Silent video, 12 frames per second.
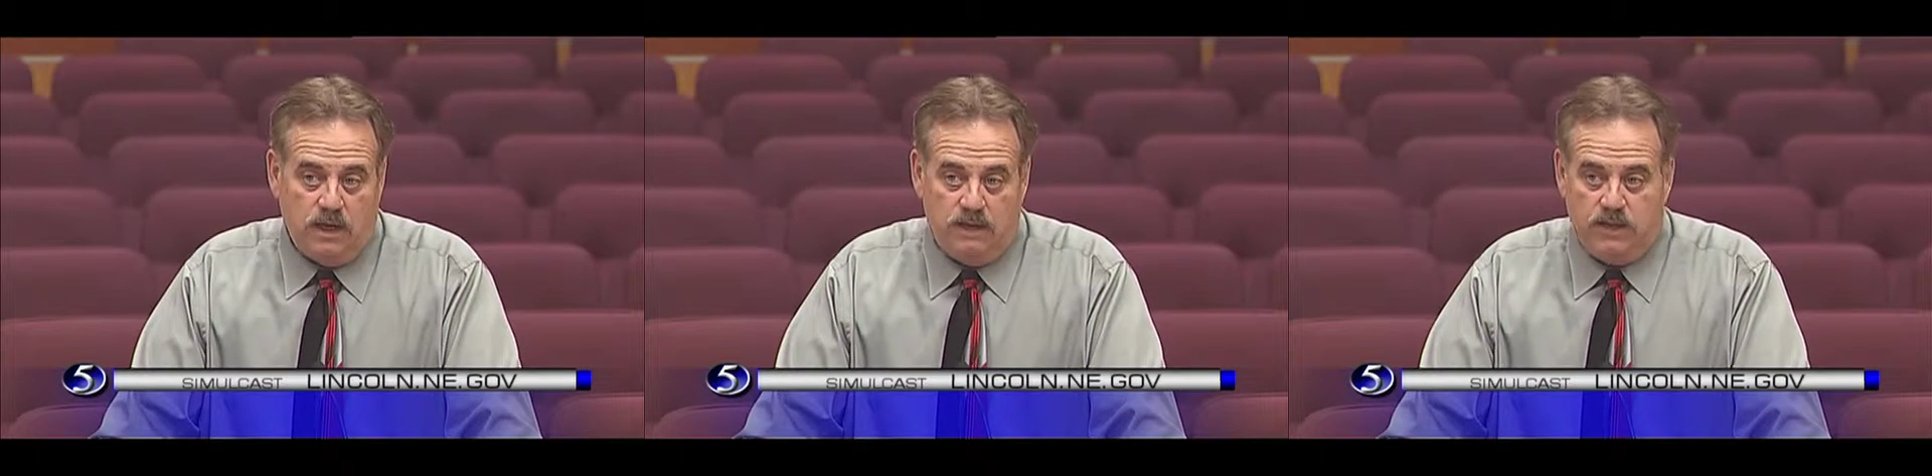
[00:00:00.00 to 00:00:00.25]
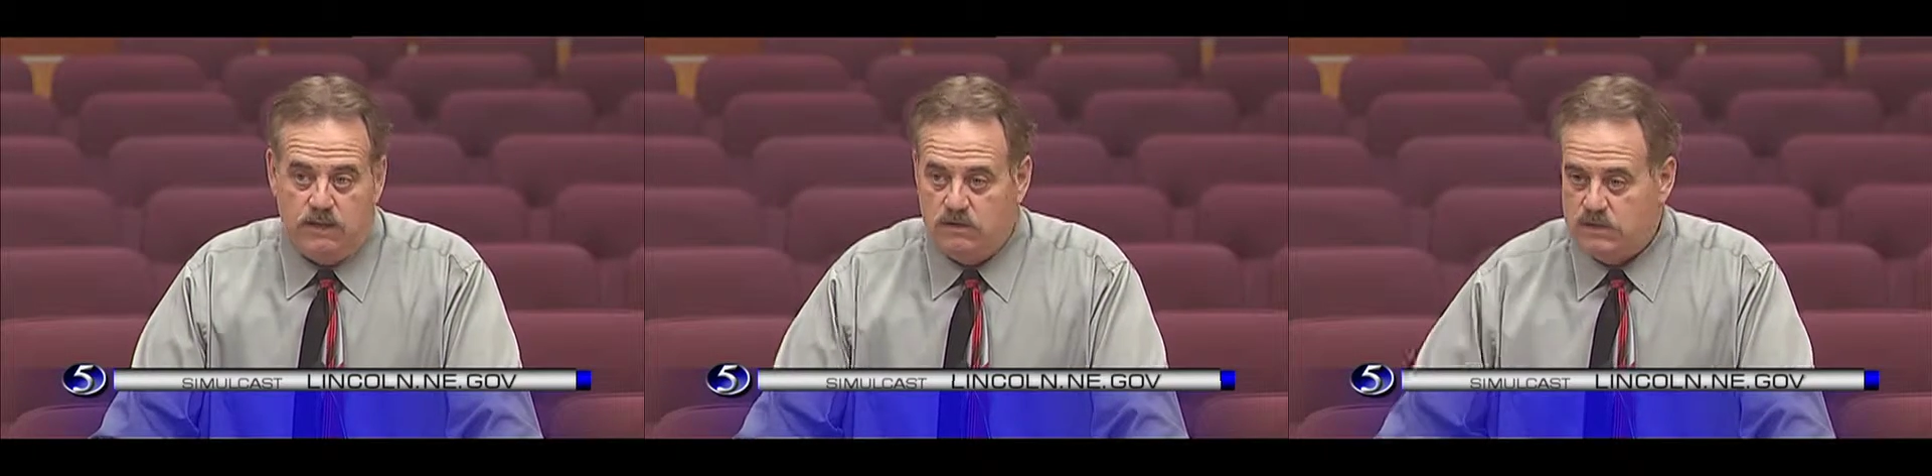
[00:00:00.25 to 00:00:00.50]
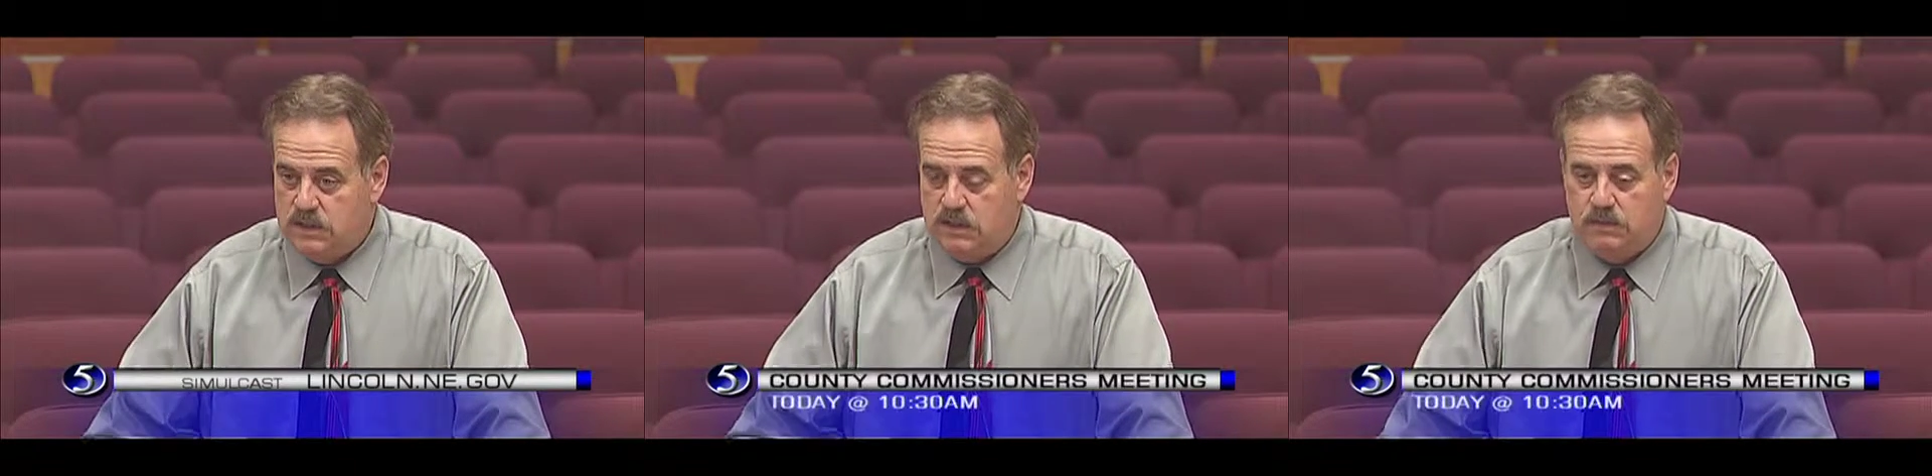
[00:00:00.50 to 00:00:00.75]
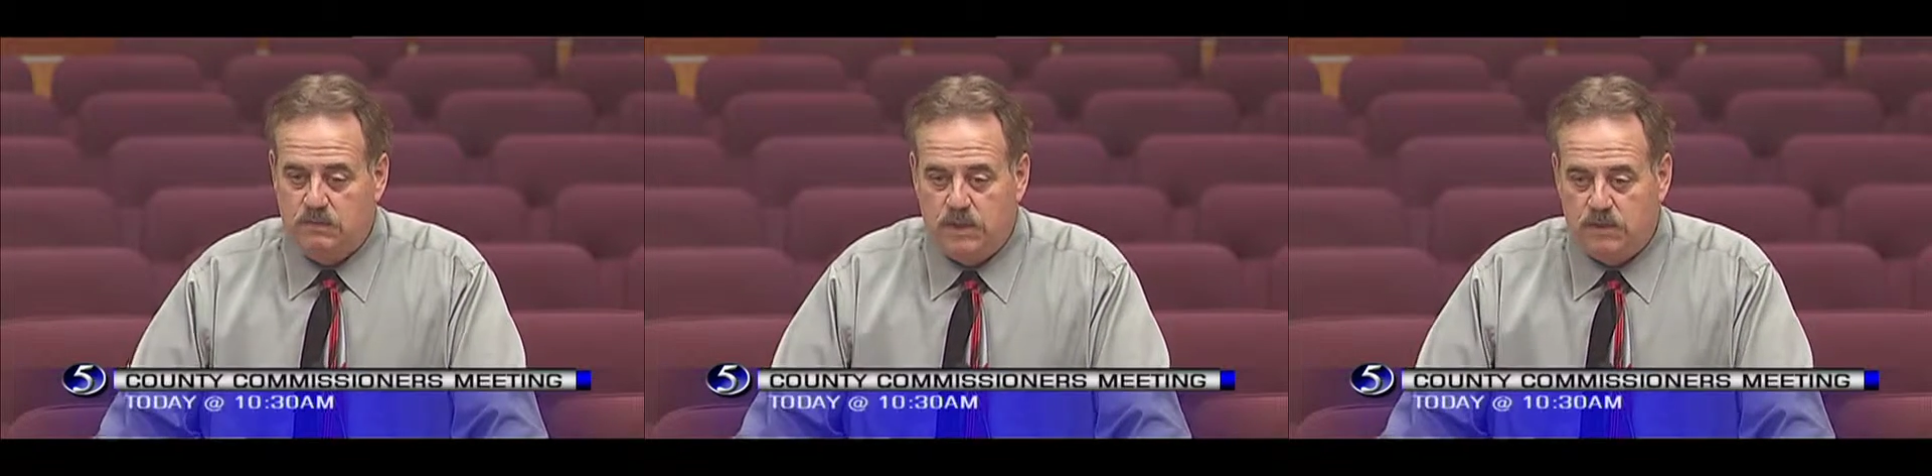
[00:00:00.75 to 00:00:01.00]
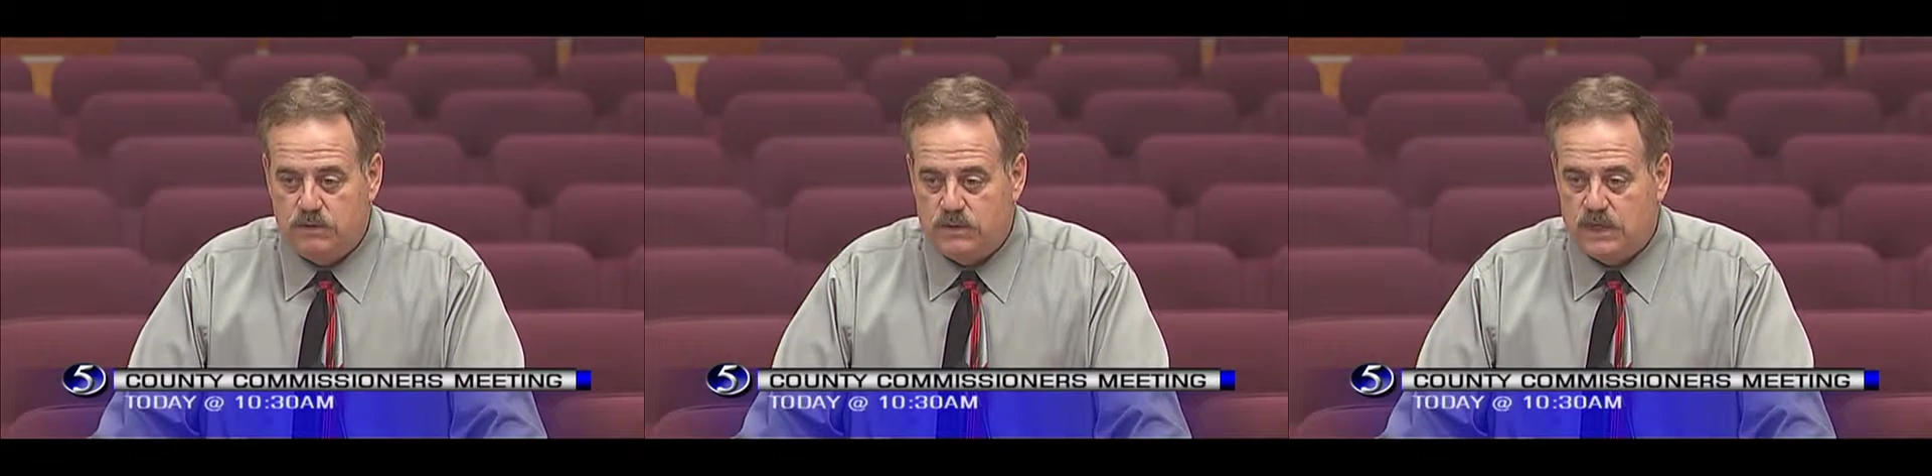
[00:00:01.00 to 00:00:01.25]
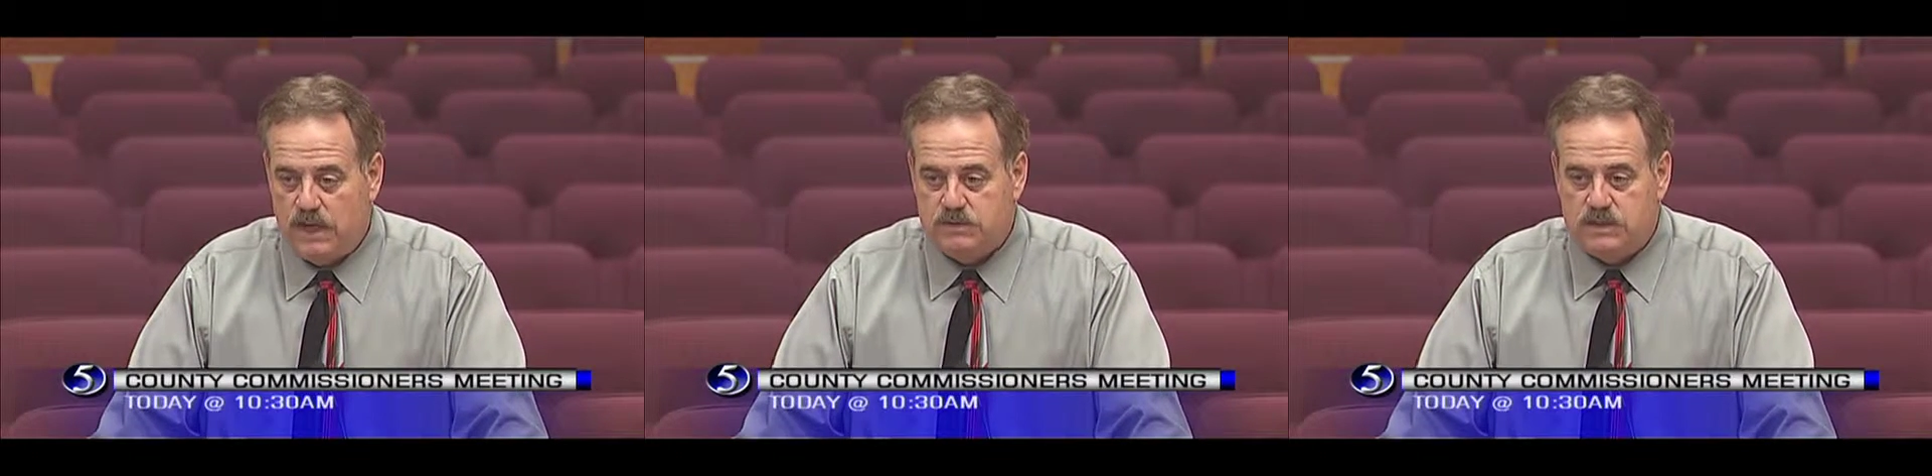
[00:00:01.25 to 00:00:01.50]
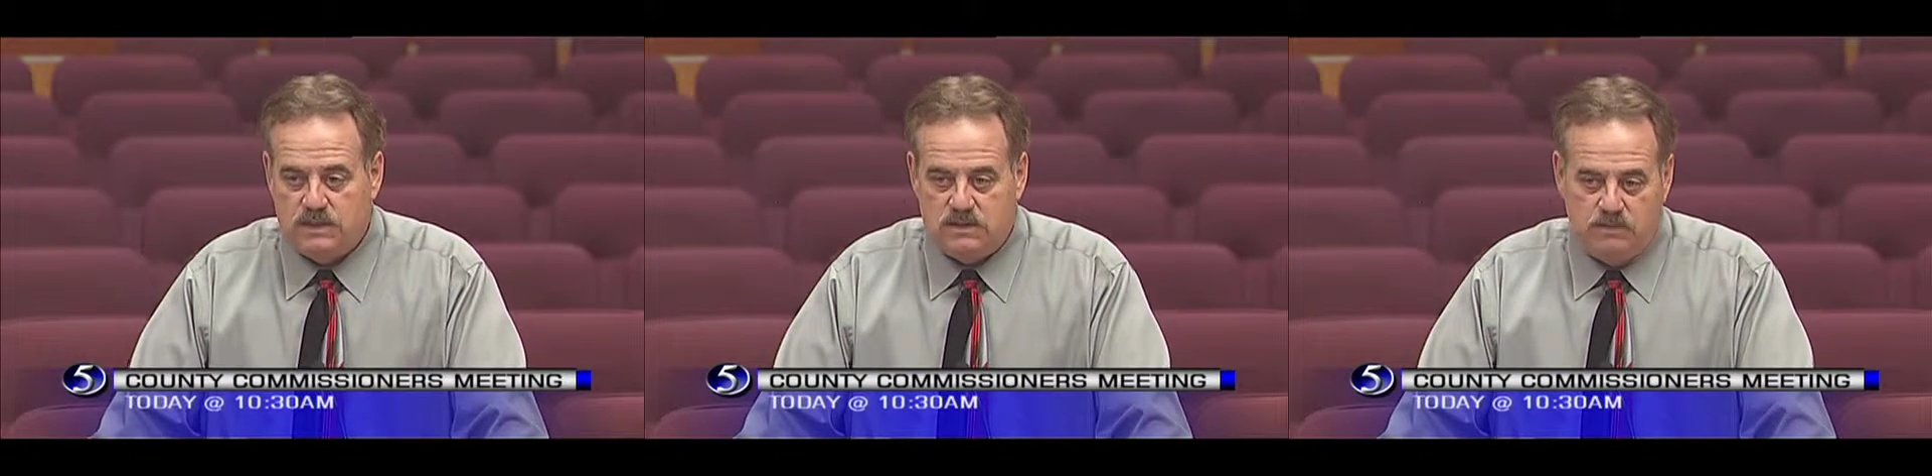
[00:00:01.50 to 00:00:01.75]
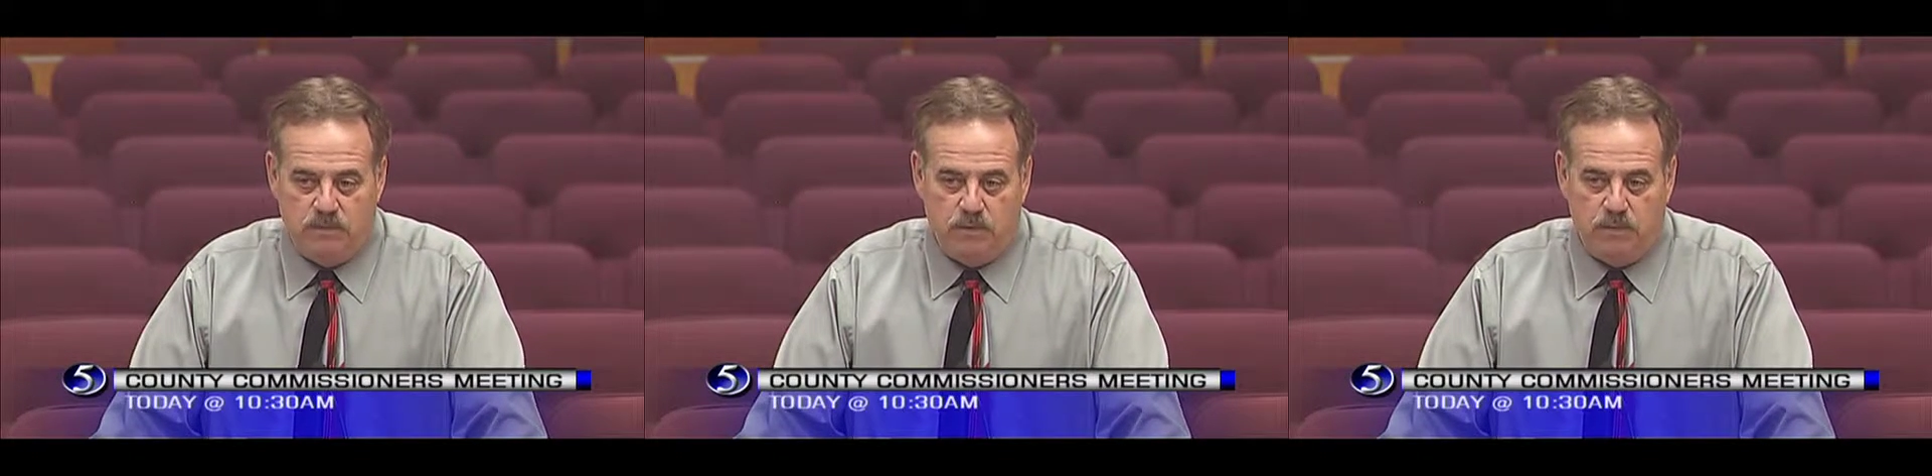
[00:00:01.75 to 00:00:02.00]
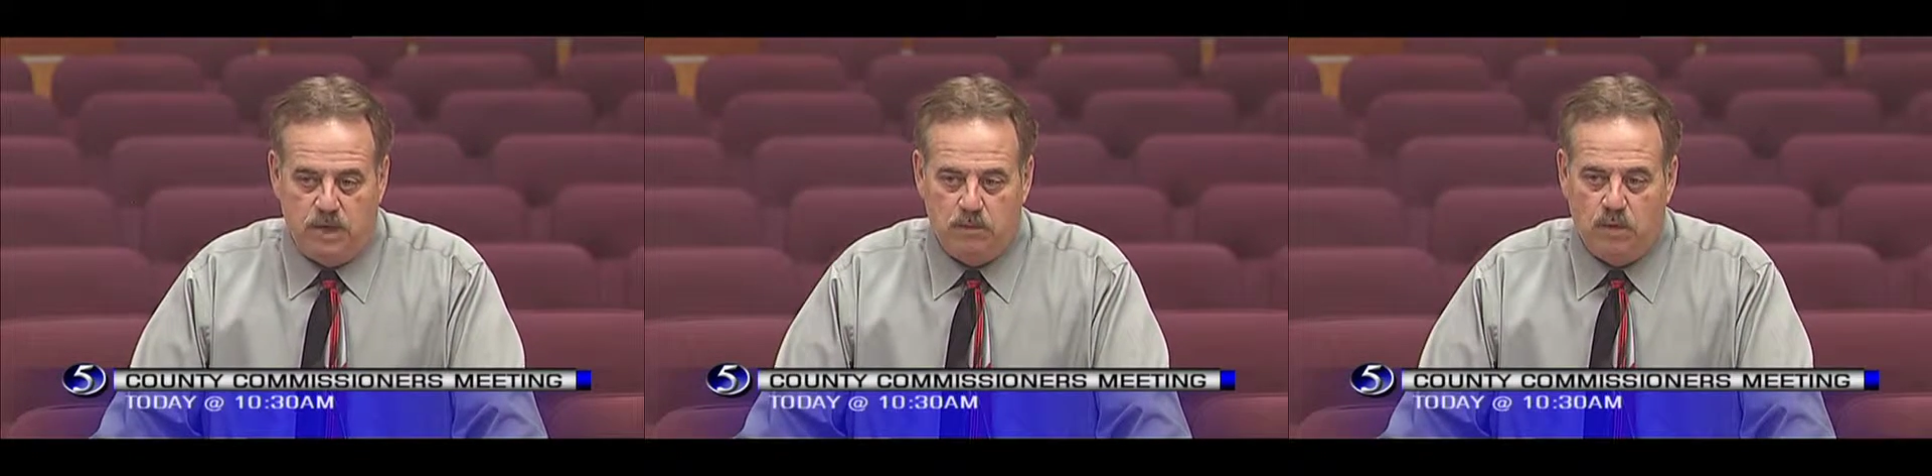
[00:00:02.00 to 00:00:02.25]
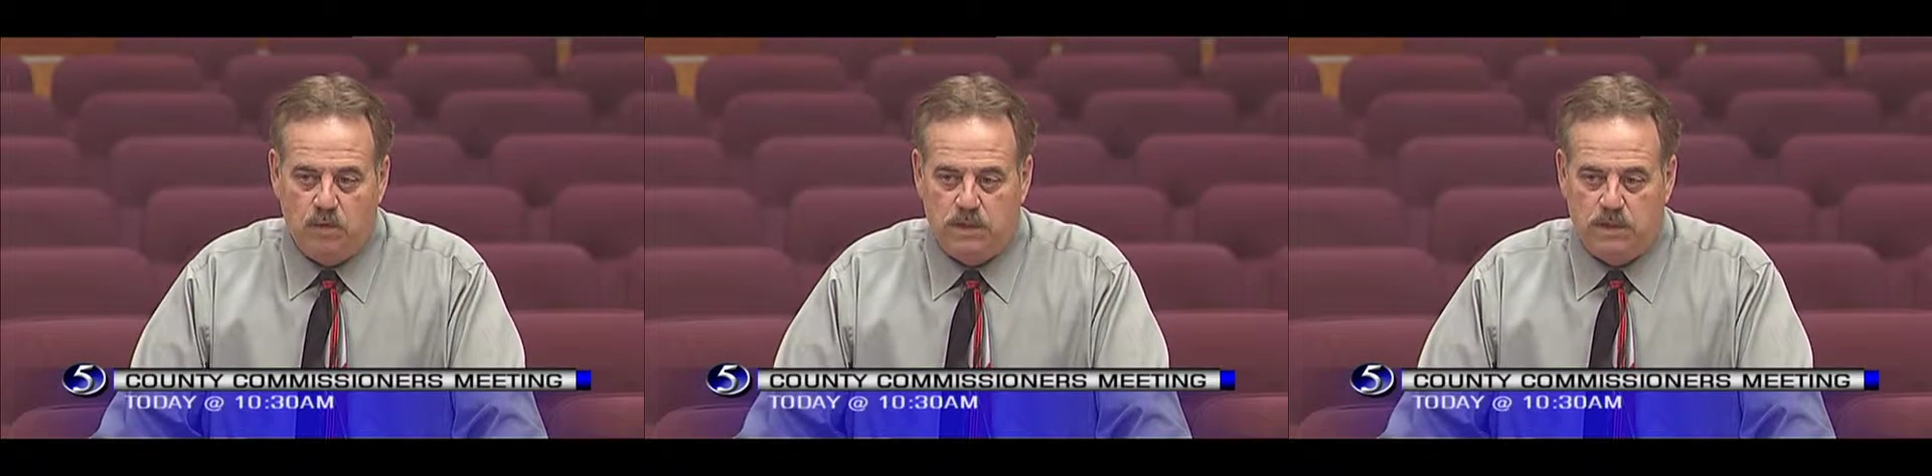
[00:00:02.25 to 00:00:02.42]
I think you'll see in the bill with Sampson, this is real minimal.